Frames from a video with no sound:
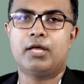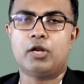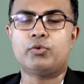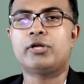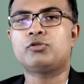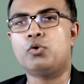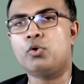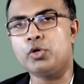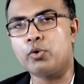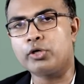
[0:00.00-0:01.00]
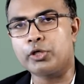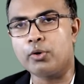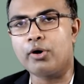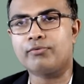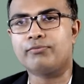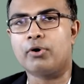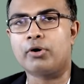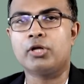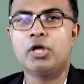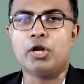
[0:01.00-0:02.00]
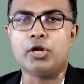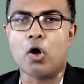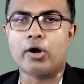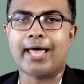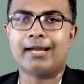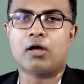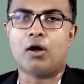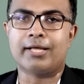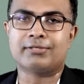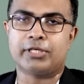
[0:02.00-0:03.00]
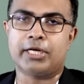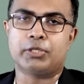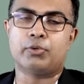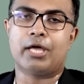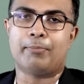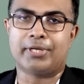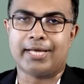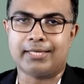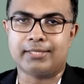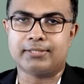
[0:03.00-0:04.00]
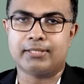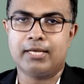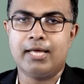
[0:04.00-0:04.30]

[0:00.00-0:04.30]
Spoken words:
Now there is no known cure for non-alcoholic steatohepatitis.